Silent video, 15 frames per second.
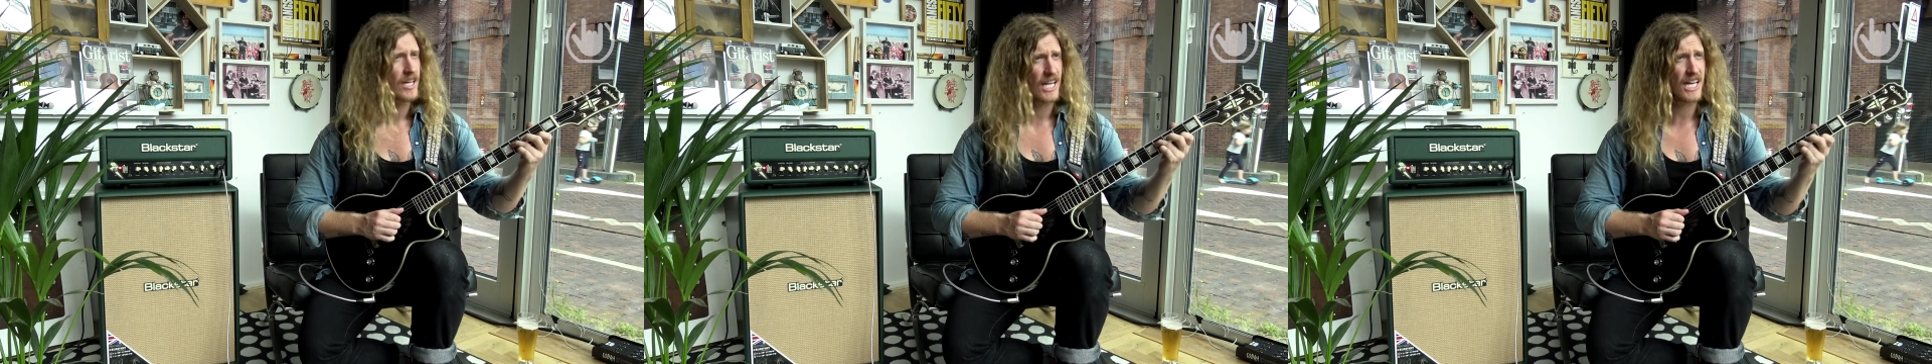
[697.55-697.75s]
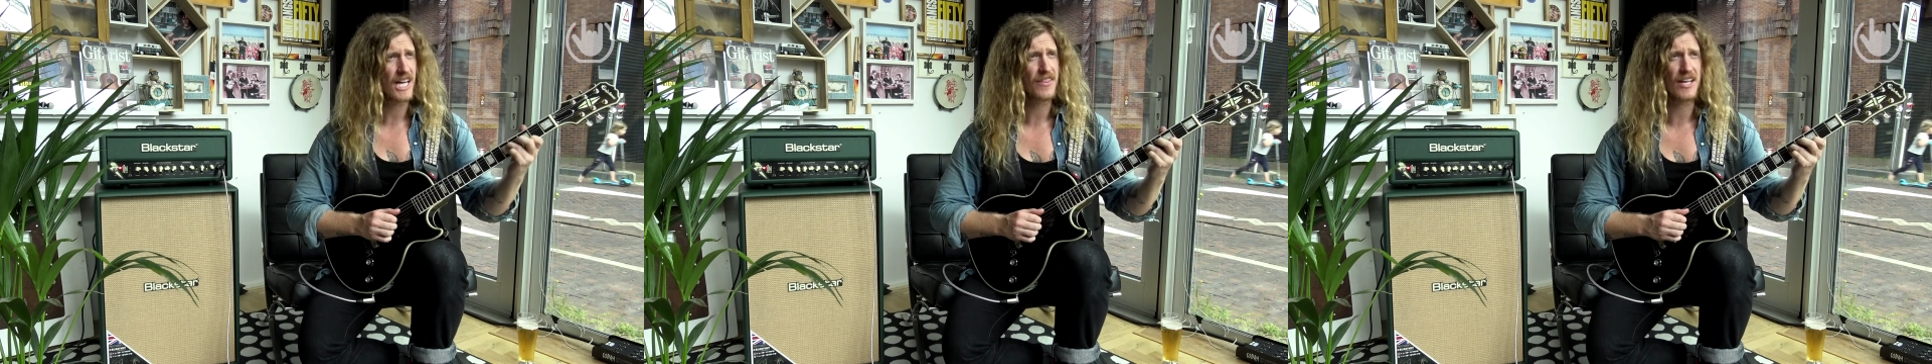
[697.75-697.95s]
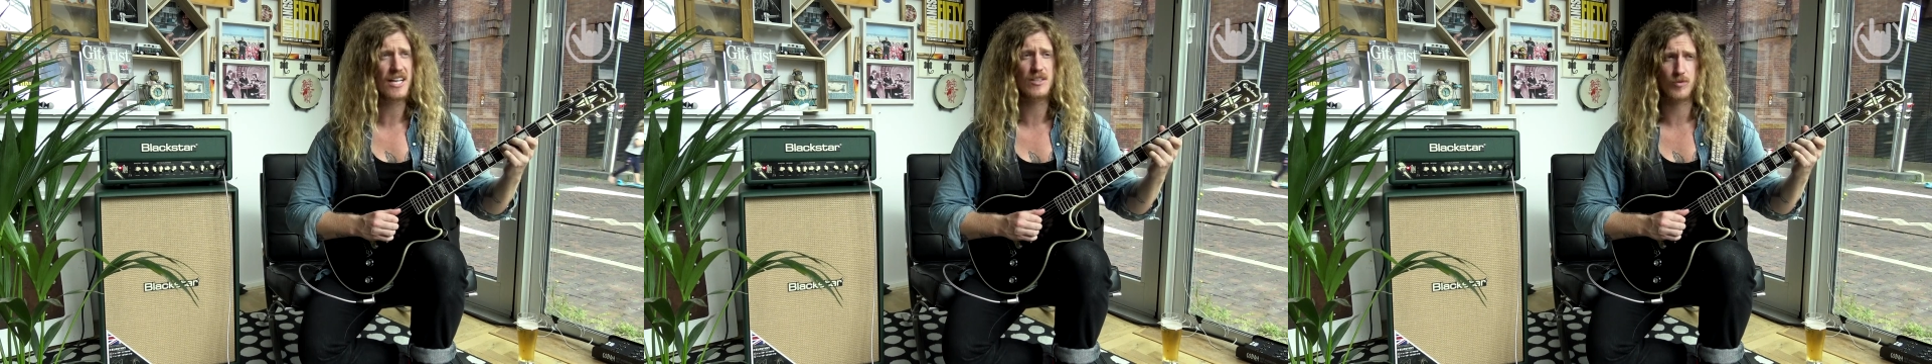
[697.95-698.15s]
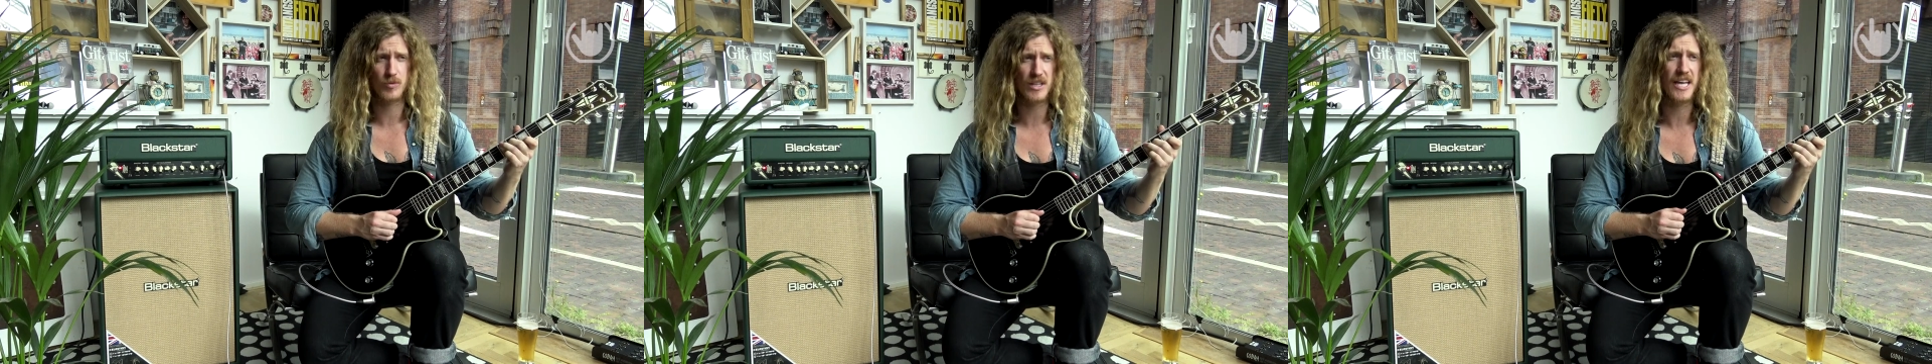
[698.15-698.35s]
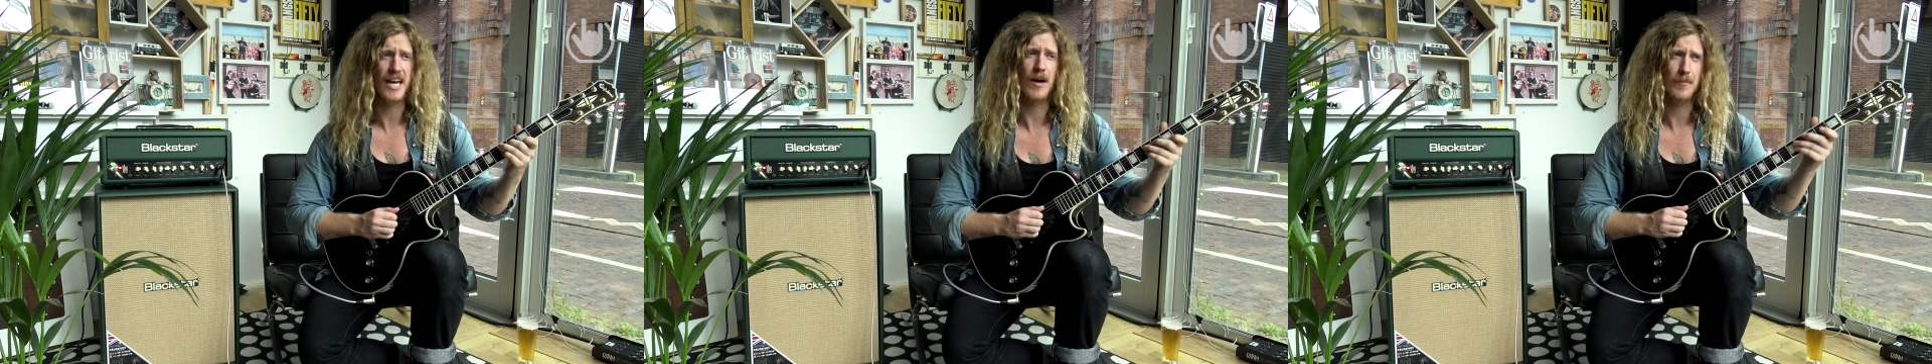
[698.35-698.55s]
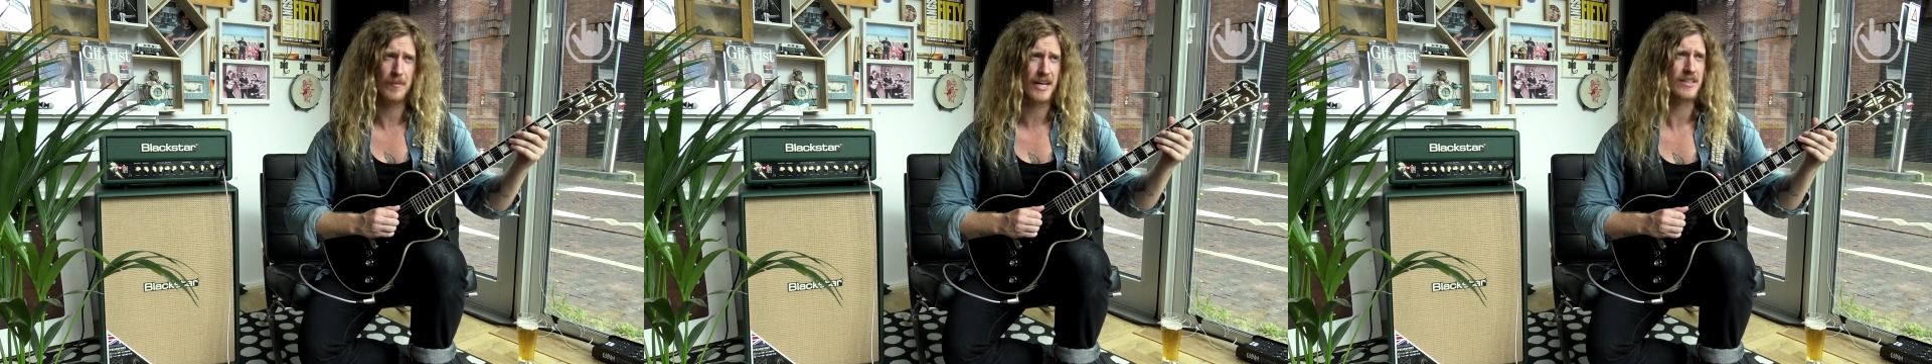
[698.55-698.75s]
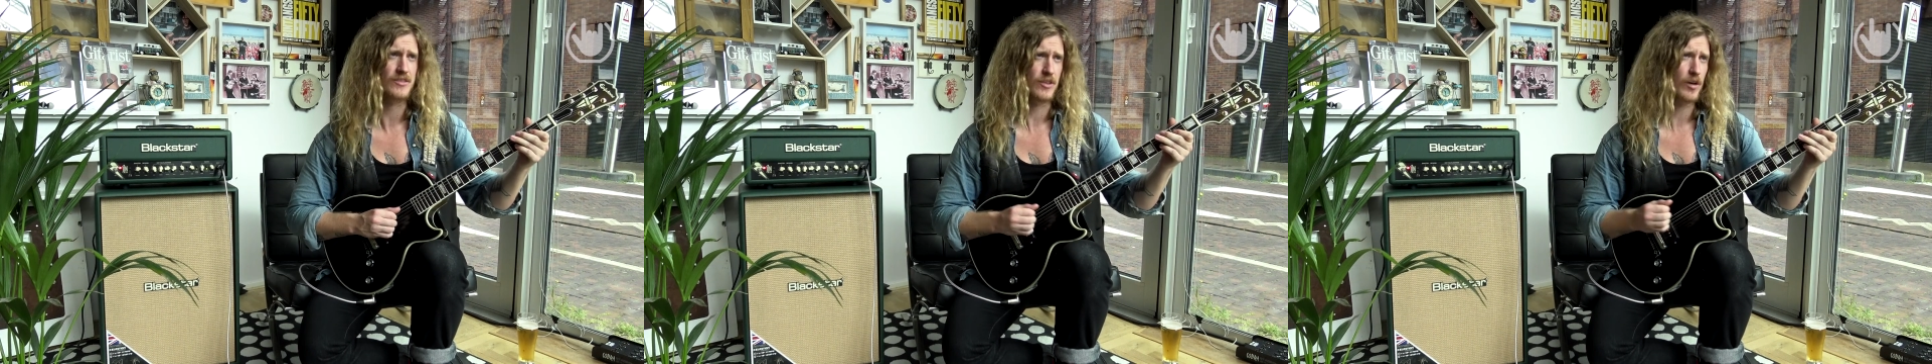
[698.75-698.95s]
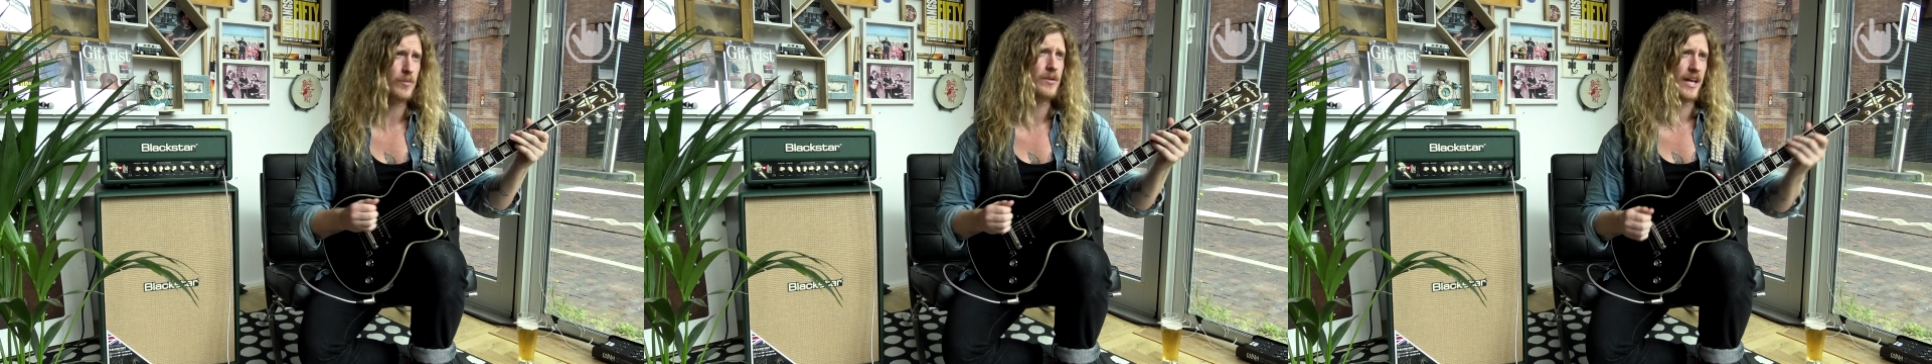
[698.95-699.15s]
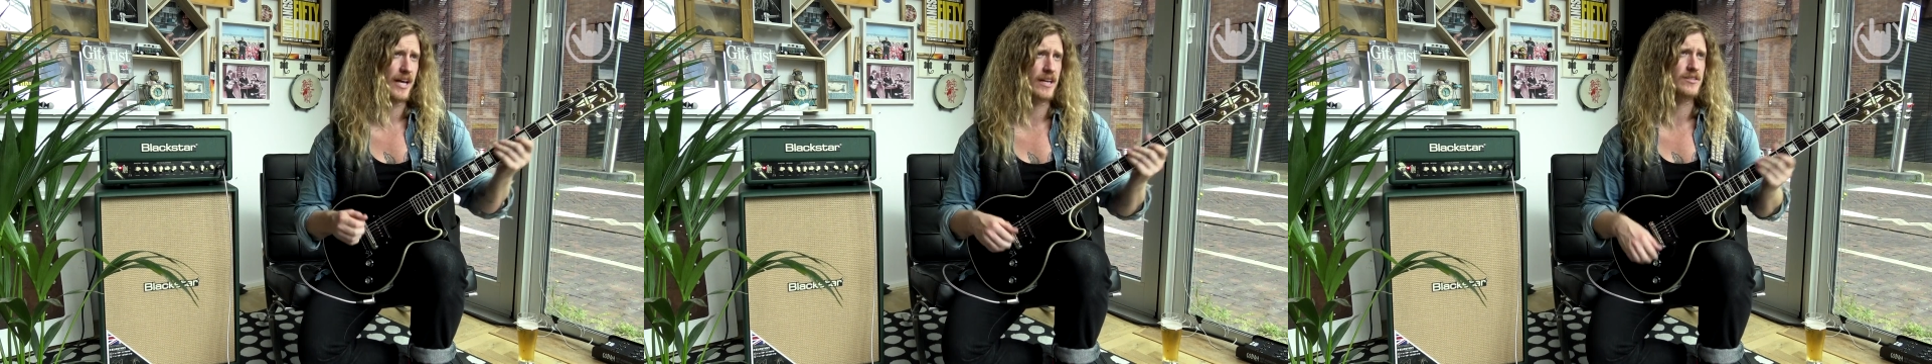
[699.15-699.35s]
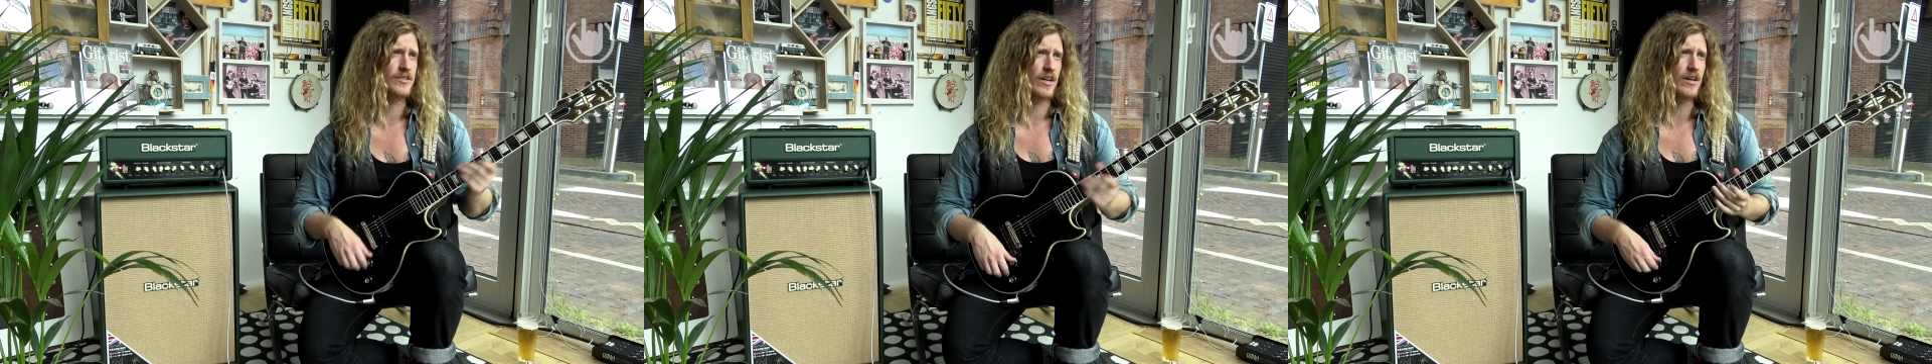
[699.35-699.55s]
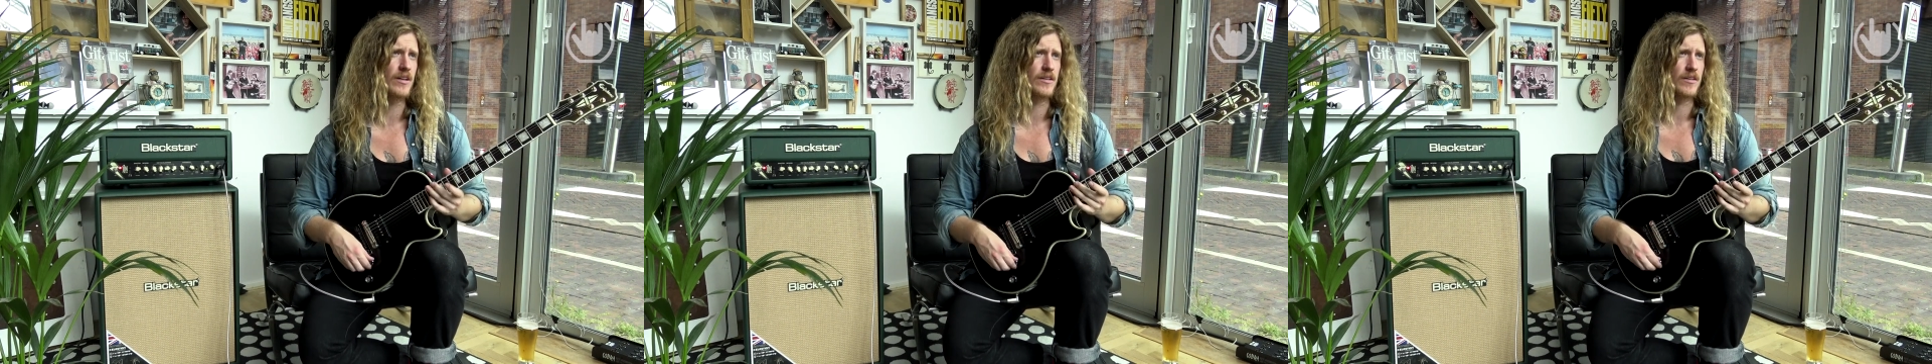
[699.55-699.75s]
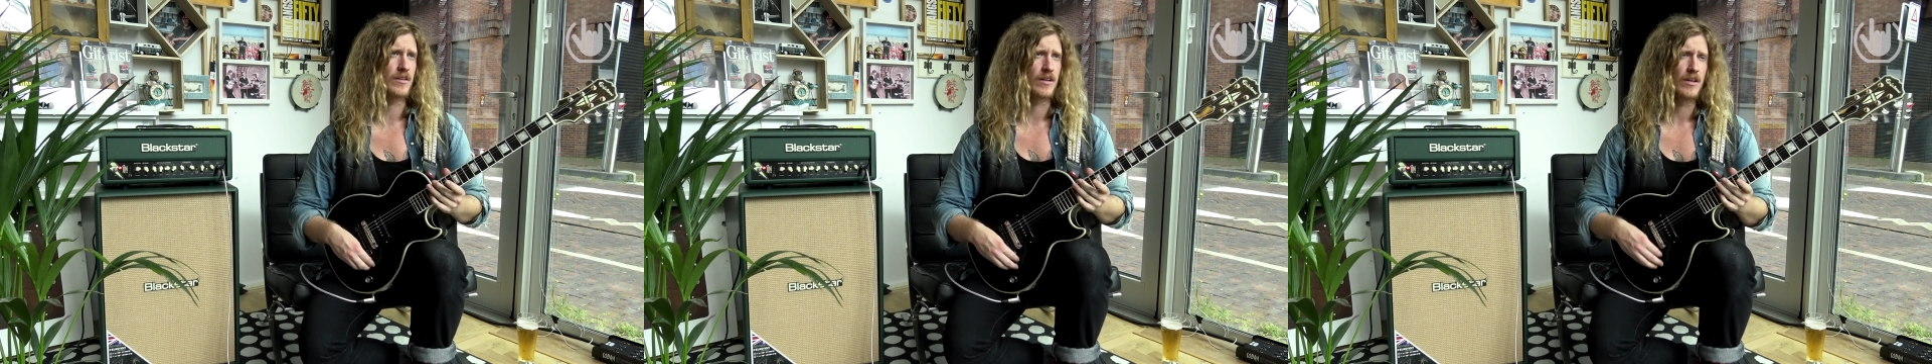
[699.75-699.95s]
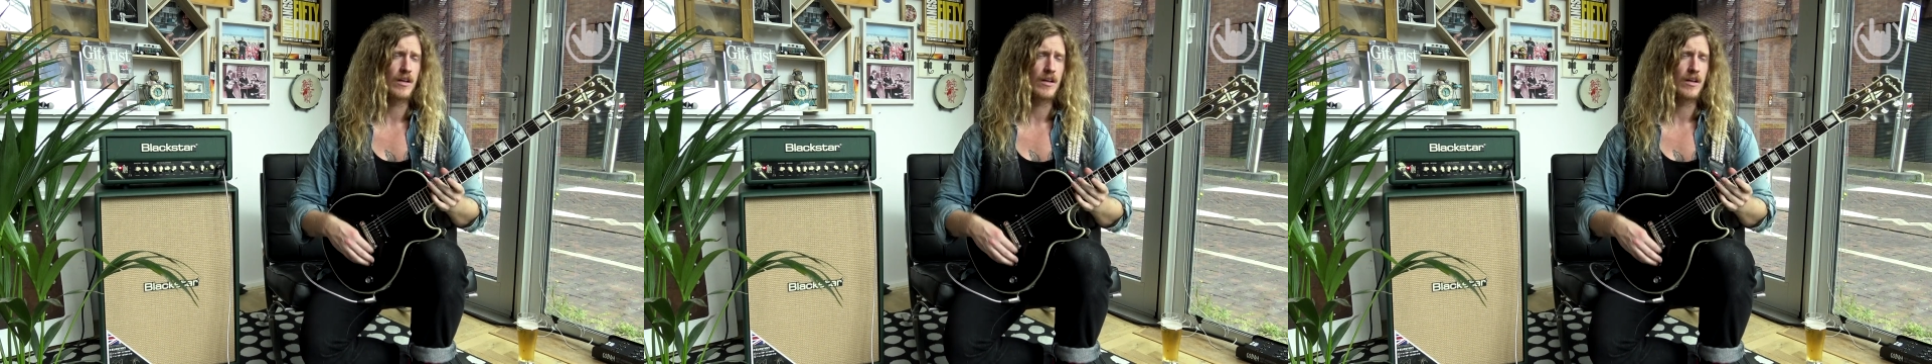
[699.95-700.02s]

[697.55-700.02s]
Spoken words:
And I think it's really helped my guitar playing a ton.